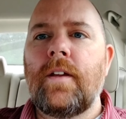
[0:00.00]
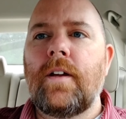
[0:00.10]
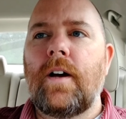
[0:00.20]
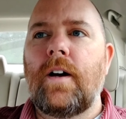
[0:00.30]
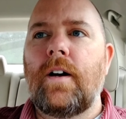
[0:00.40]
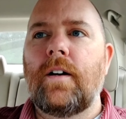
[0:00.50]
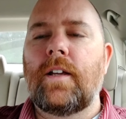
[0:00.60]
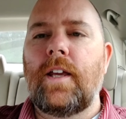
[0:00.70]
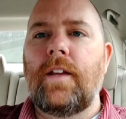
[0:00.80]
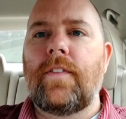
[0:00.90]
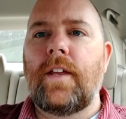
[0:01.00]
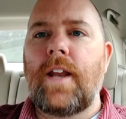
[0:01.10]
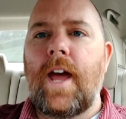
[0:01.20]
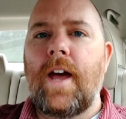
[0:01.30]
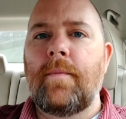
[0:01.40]
Uh, Keith
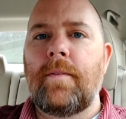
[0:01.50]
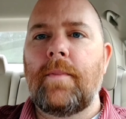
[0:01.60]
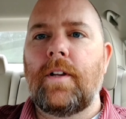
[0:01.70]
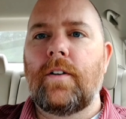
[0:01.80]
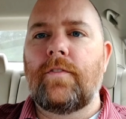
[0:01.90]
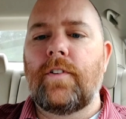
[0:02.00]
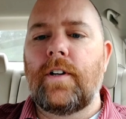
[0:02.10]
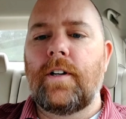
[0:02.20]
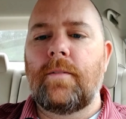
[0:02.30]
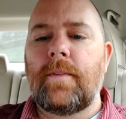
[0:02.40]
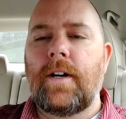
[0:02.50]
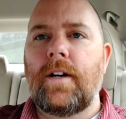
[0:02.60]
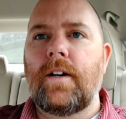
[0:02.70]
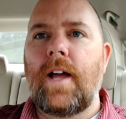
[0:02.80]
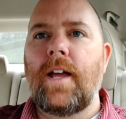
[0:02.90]
and Abby Miller from
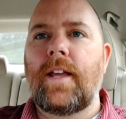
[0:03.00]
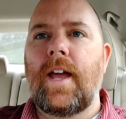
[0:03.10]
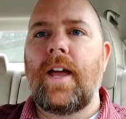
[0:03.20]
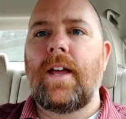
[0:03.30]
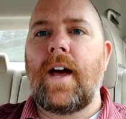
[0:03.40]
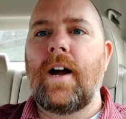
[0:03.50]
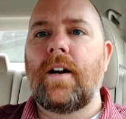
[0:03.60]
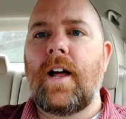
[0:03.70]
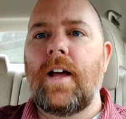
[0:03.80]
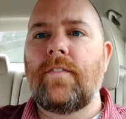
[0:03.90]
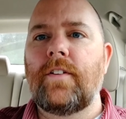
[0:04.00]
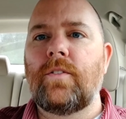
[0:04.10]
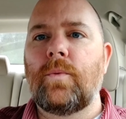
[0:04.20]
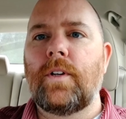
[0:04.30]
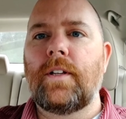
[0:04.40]
uh, AKA Our Life is
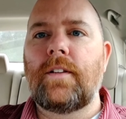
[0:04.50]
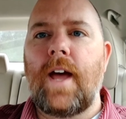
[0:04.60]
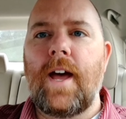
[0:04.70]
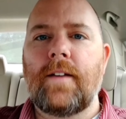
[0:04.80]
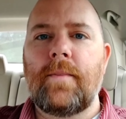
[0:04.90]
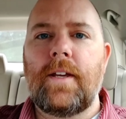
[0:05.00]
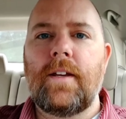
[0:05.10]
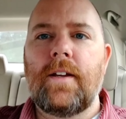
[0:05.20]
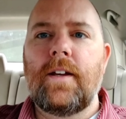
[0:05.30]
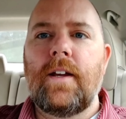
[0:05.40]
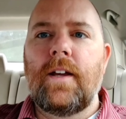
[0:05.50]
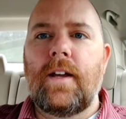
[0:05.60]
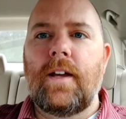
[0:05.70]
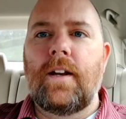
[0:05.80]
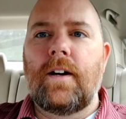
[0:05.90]
the one that tagged me.
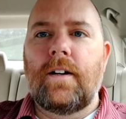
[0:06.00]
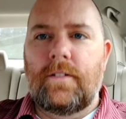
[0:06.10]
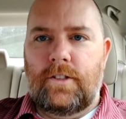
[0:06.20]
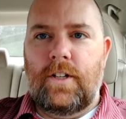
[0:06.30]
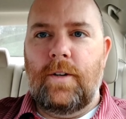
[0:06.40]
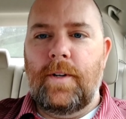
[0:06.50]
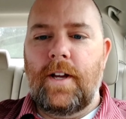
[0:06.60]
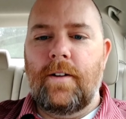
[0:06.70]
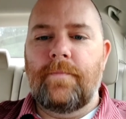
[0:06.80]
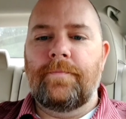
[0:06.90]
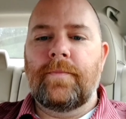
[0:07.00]
And uh, so here we go.